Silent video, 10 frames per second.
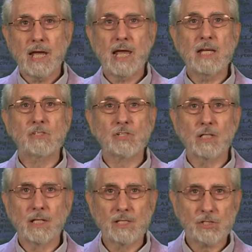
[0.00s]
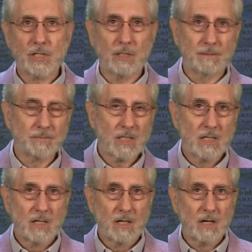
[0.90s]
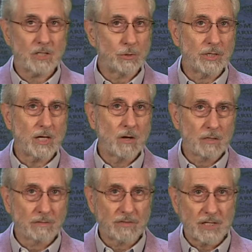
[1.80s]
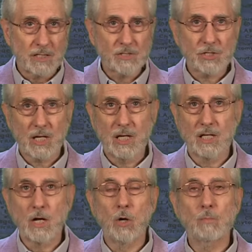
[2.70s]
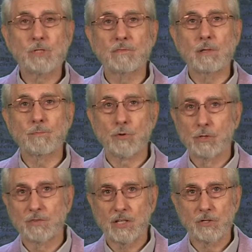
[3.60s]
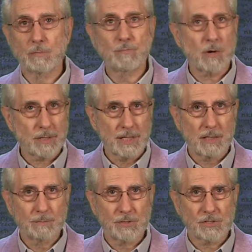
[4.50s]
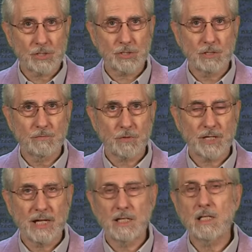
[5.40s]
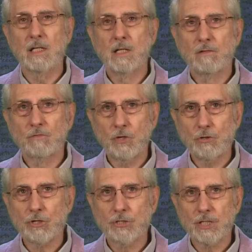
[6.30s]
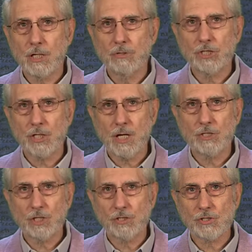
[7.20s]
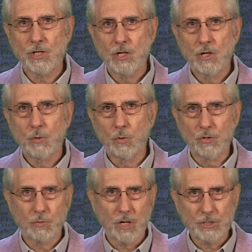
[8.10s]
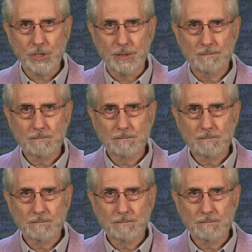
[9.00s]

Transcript: and Zelensky are doing all of this in hopes of improving their bargaining position for any future negotiations with Russia.